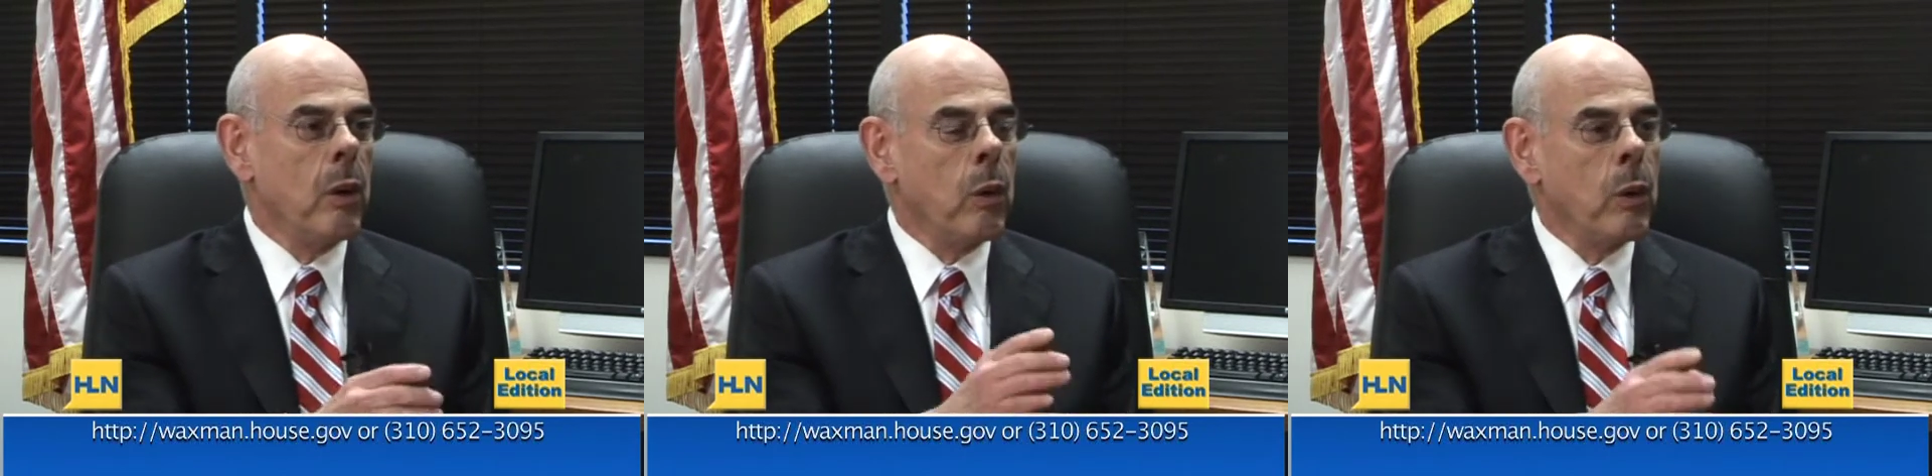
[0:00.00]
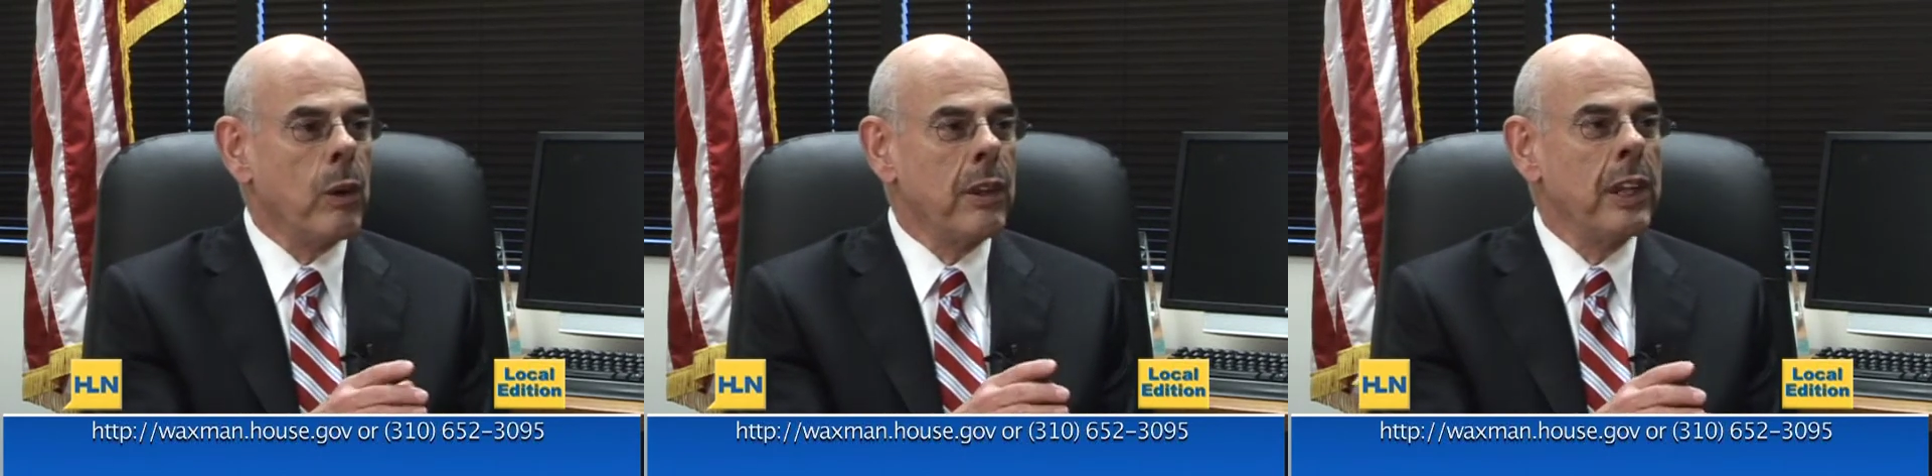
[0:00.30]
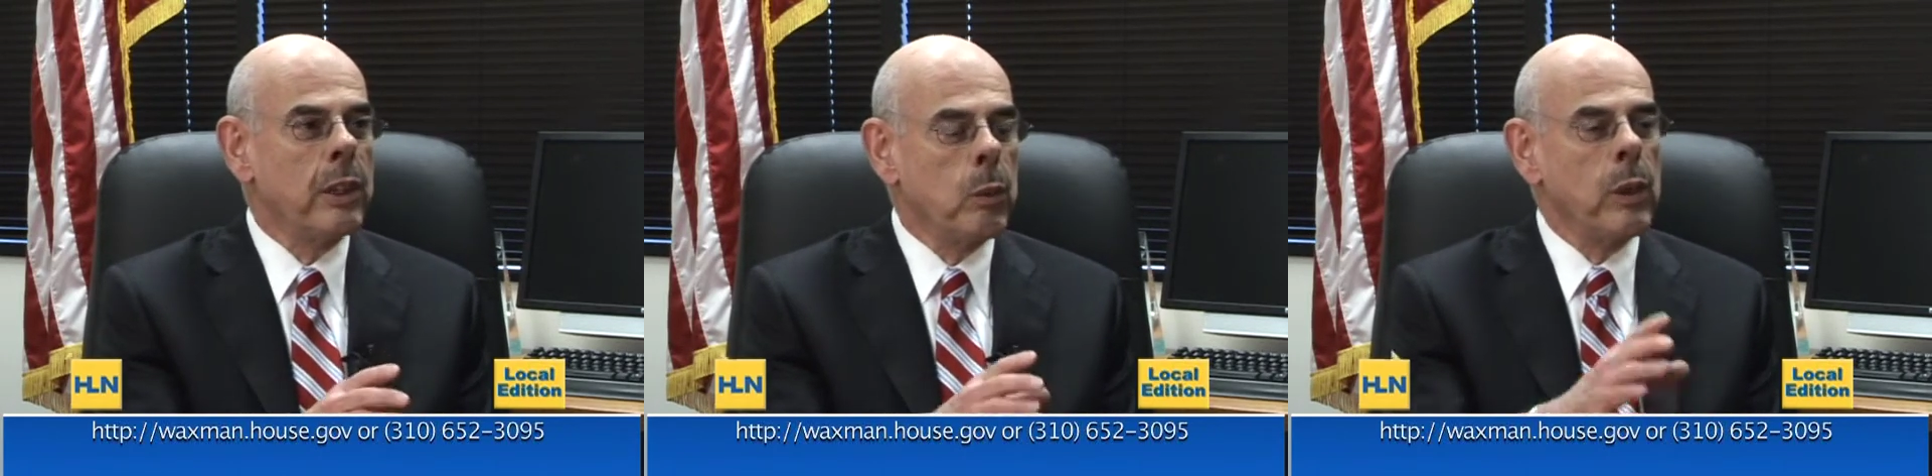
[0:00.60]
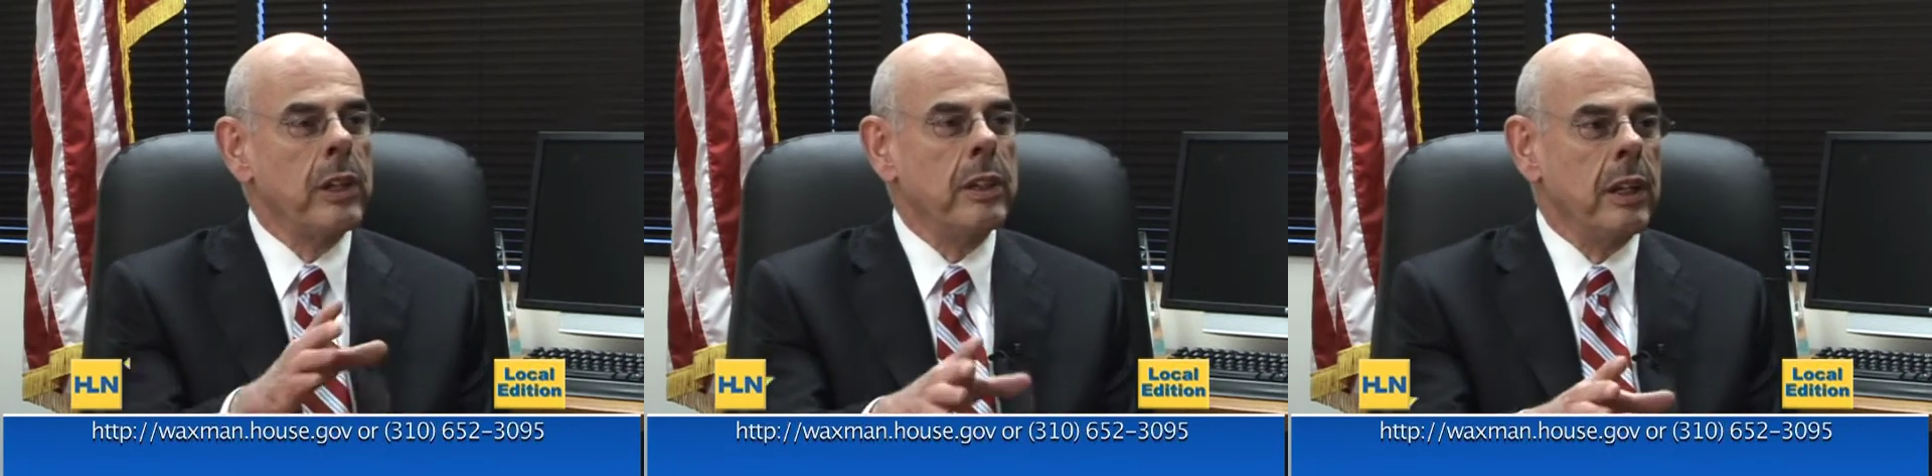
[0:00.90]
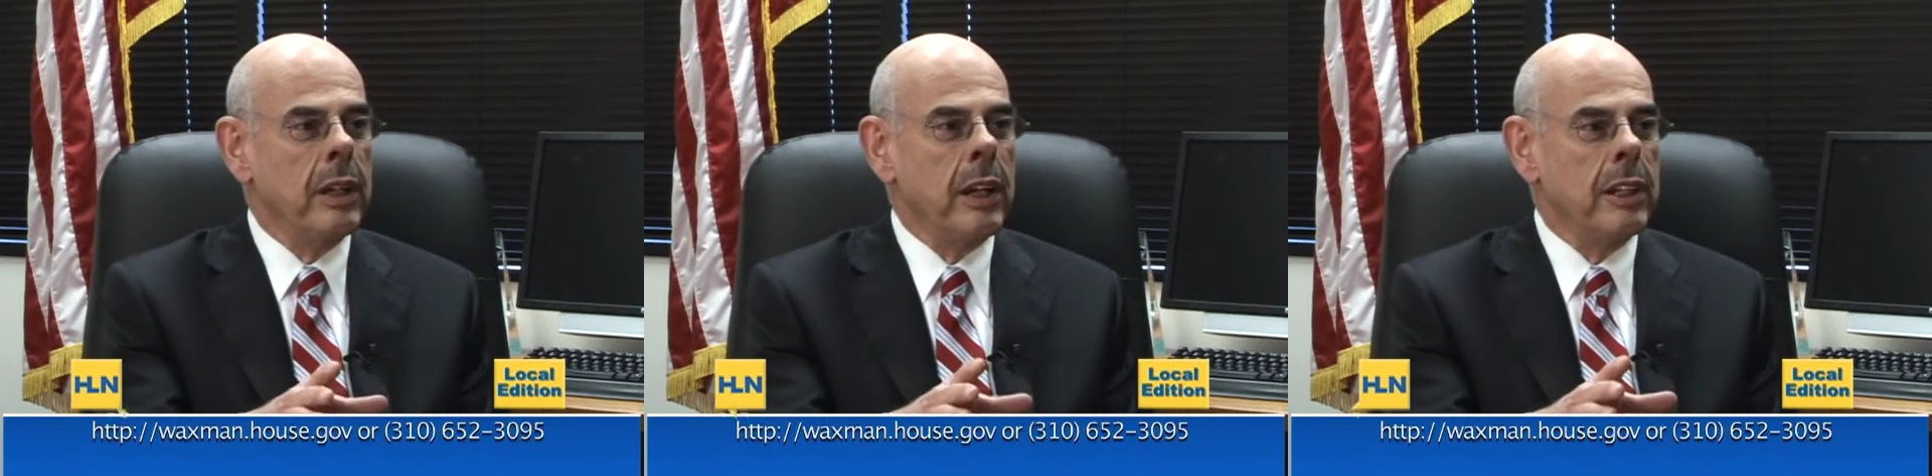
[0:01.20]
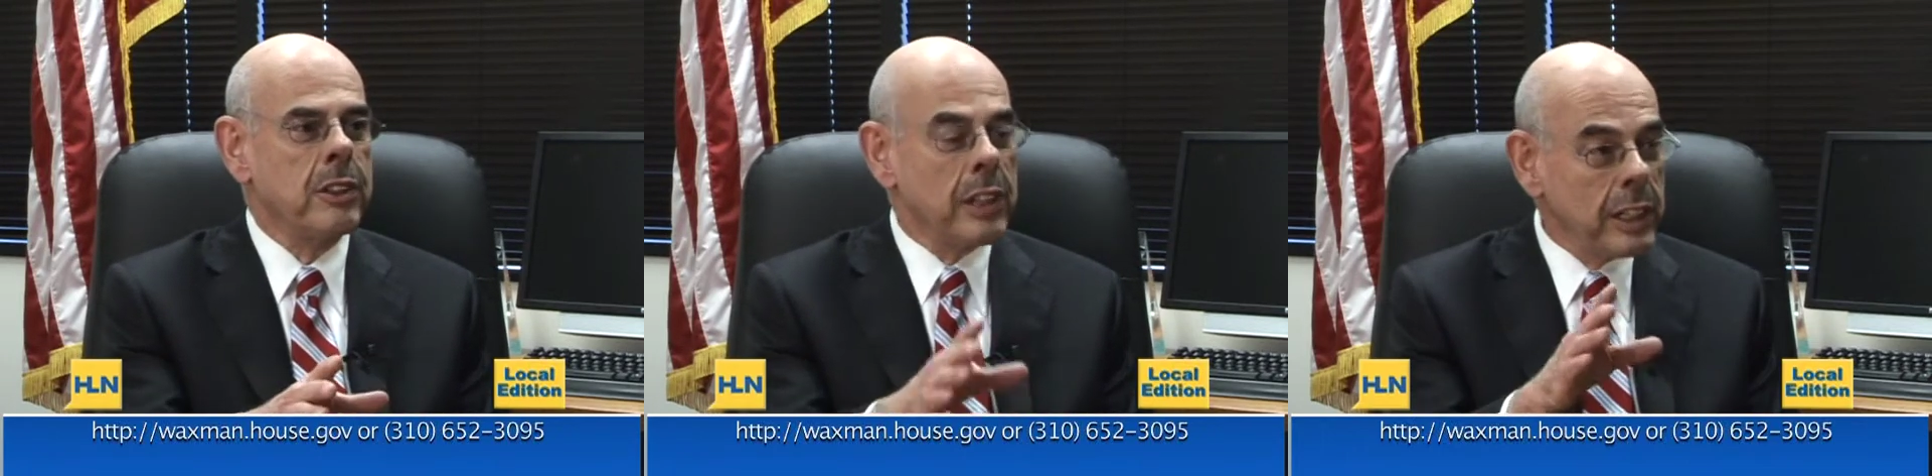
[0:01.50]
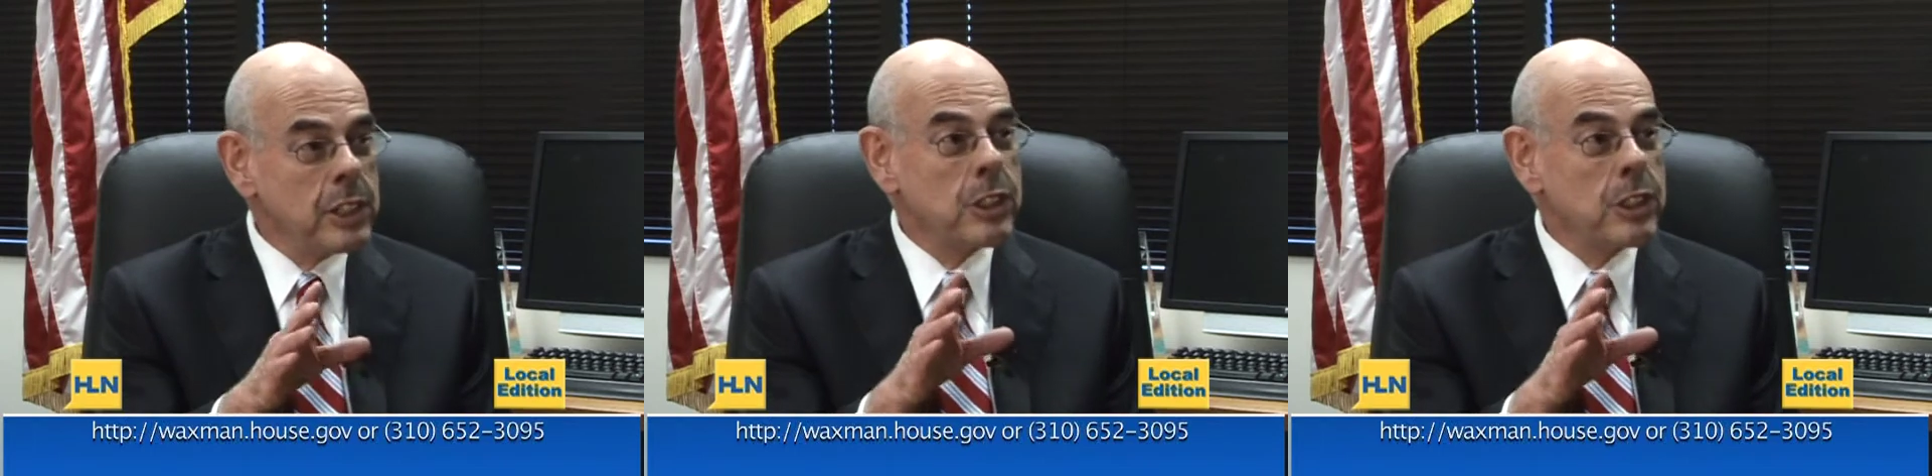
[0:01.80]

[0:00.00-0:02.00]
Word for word: or they could work uh, on at least